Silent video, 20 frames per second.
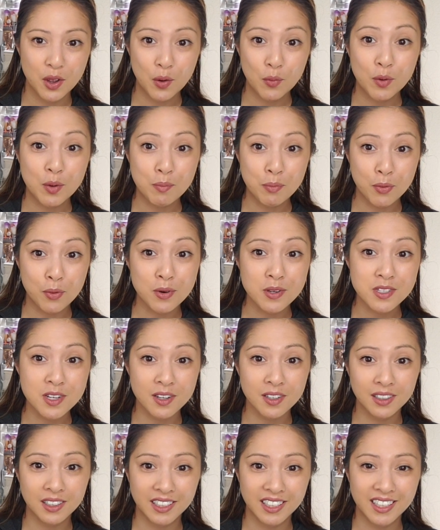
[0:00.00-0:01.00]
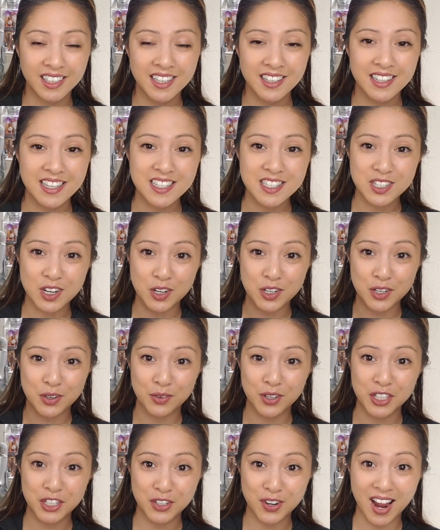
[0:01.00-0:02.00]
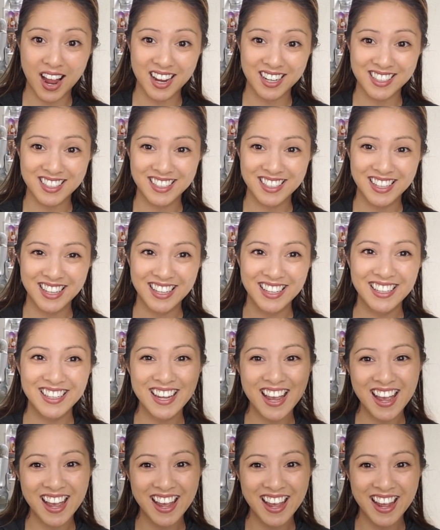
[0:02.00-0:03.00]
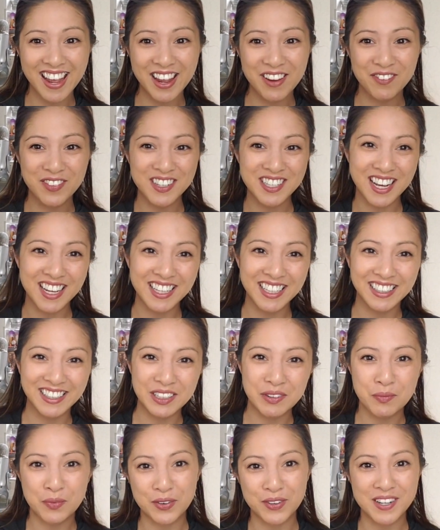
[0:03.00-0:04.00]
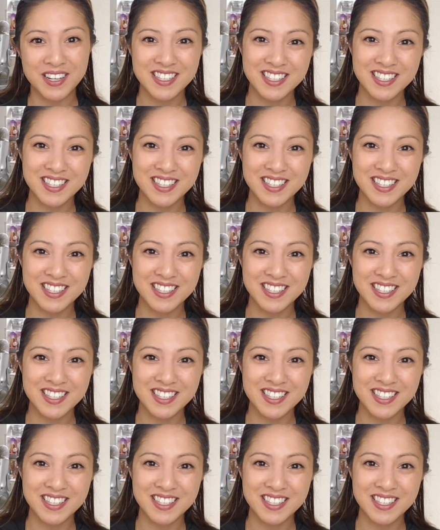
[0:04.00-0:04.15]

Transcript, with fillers: When pores are clean, they start to retract. Yay for tiny clean pores.